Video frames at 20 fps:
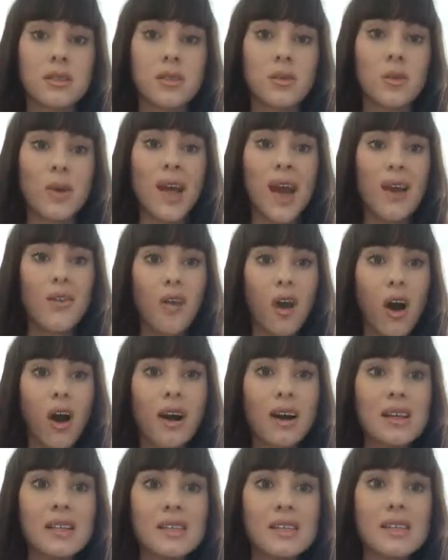we have
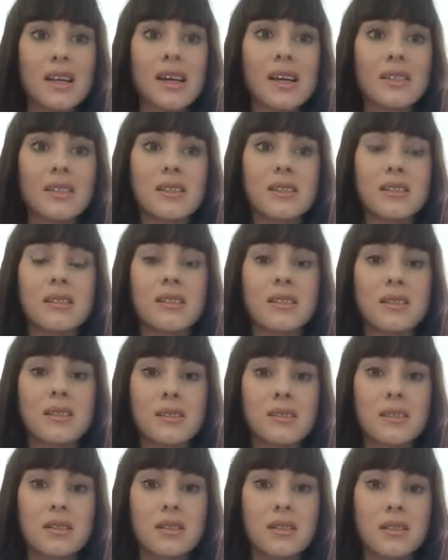high
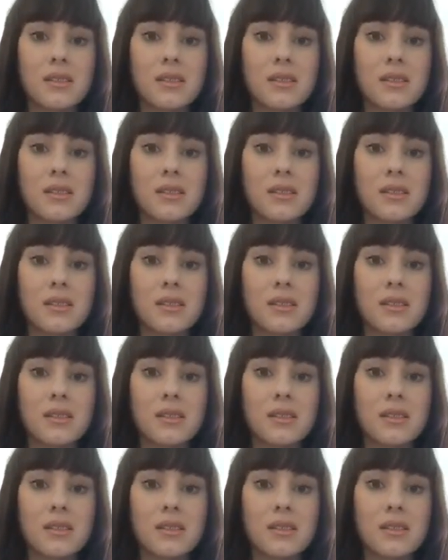standards.